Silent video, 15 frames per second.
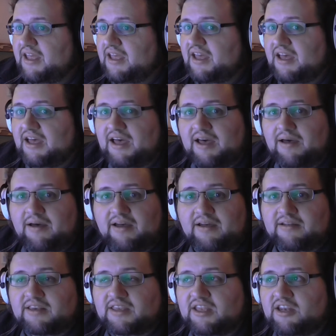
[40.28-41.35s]

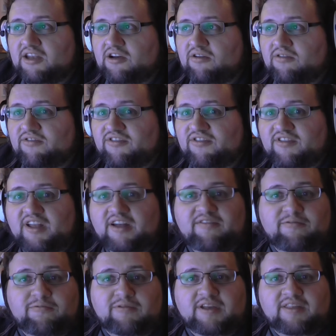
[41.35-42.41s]

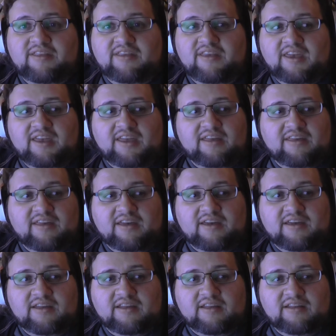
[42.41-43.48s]
stuff with the
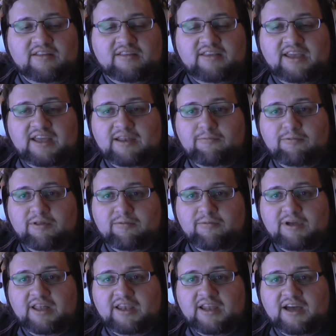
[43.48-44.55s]
dealing with
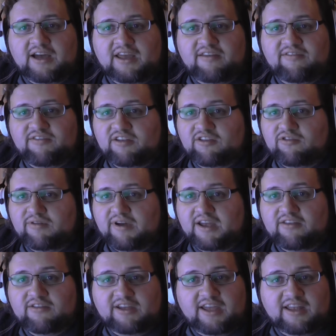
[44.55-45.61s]
real life and
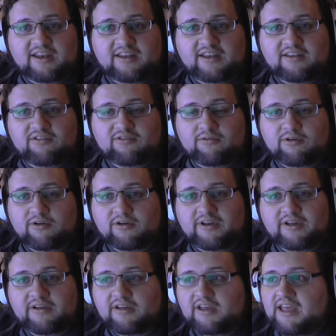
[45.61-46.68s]
trying to get it into
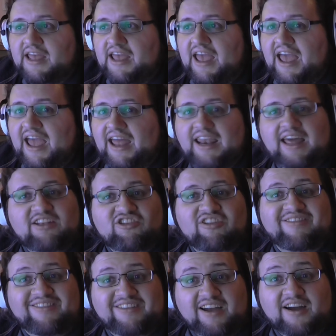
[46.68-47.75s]
order. And I
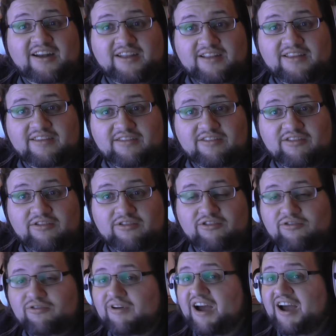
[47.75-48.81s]
just started to
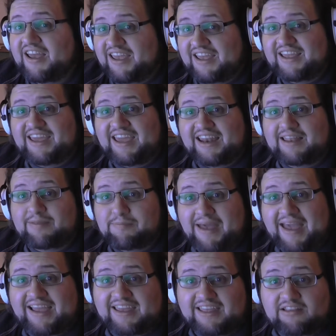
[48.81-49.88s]
try and get it
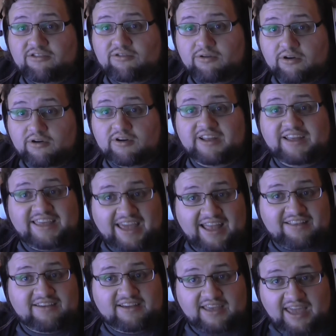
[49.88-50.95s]
back into order
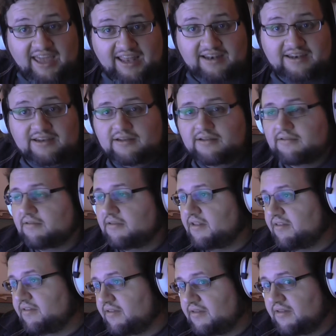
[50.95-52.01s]
yet again.
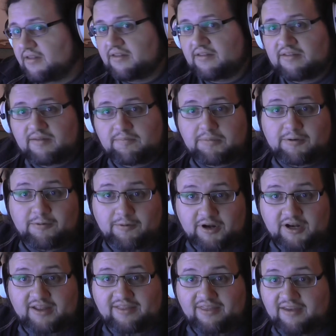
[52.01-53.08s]
This is a
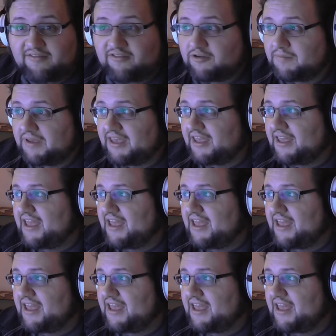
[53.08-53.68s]
periodic thing for me.